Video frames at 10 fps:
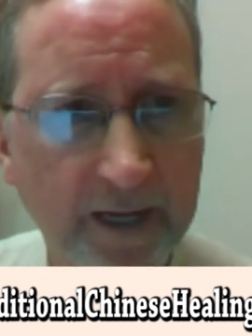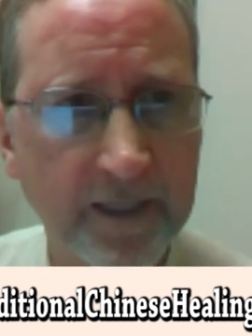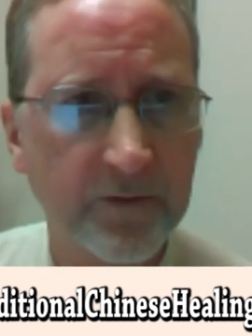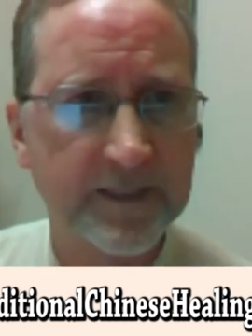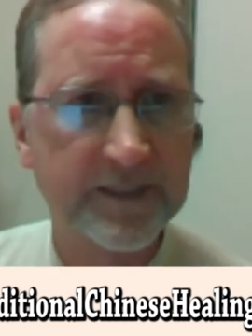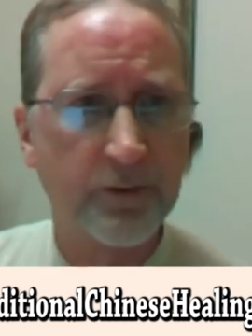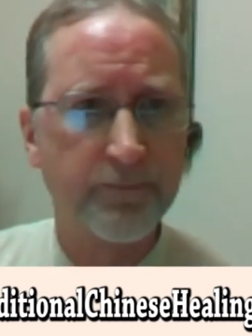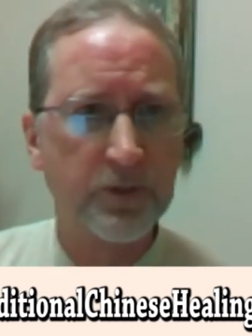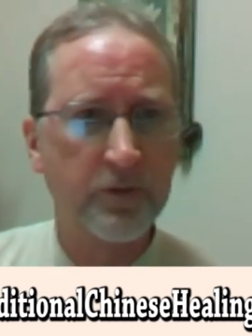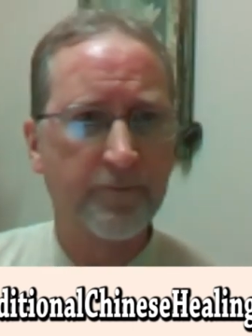I can do it so
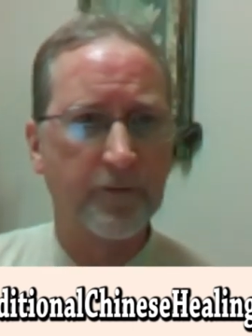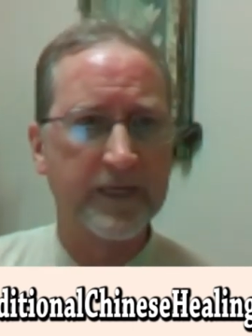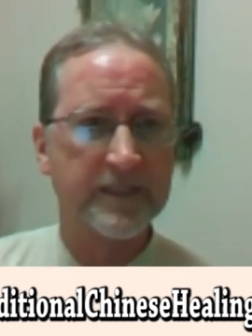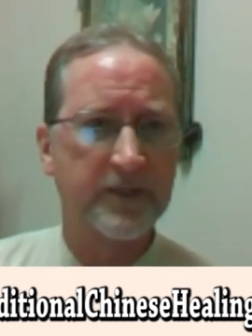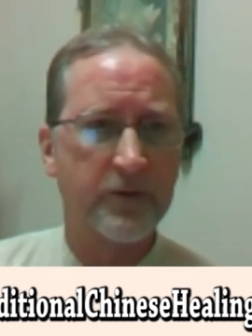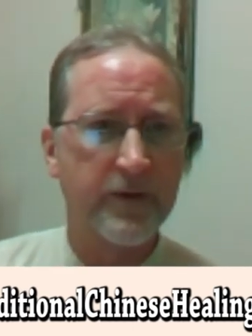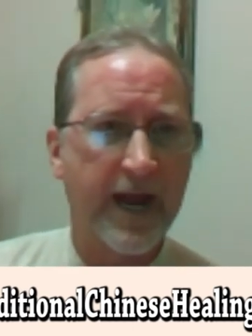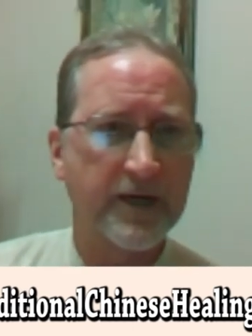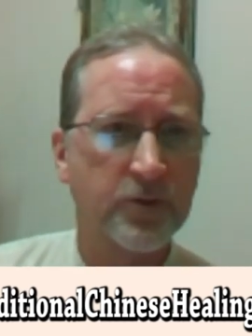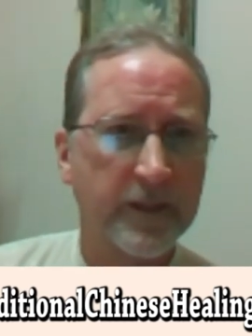beautifully and so
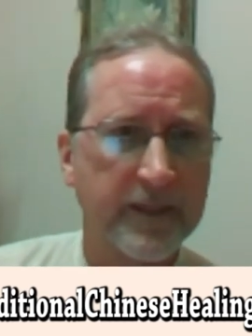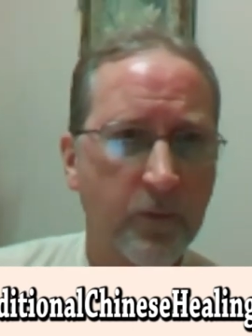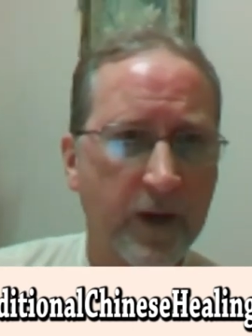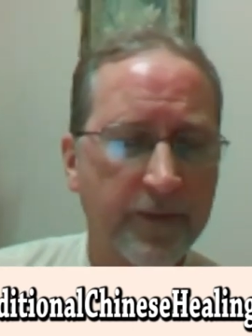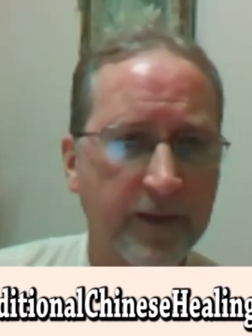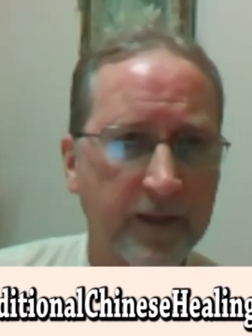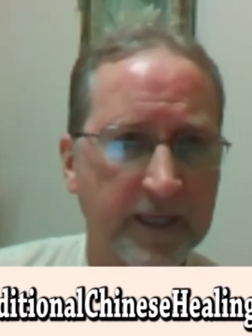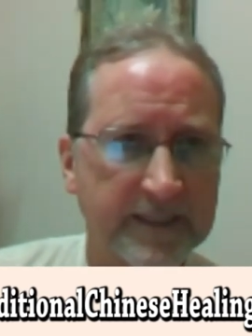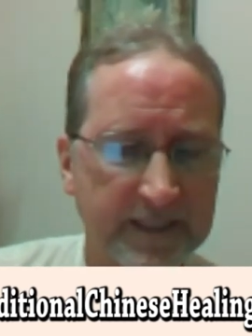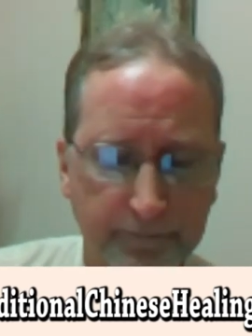naturally with
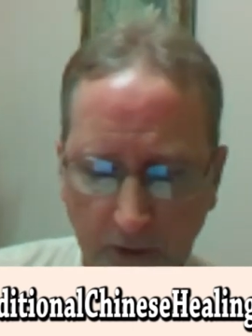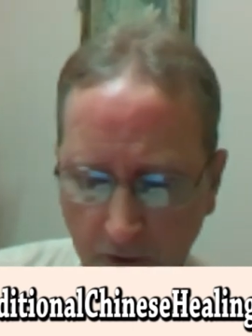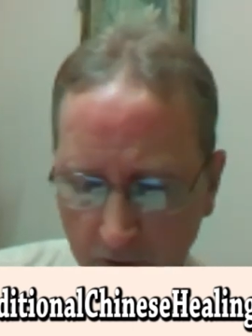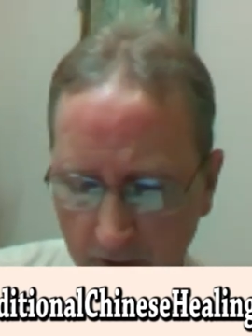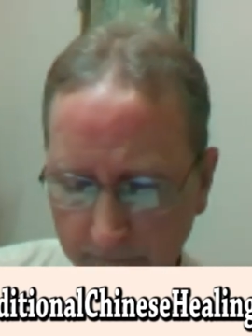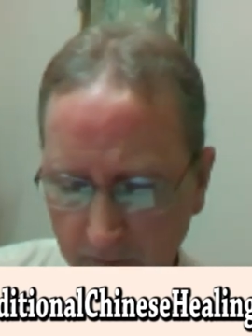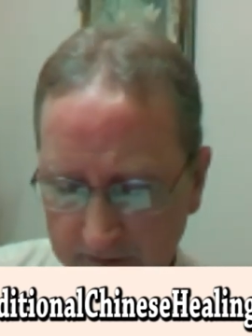a simple herb or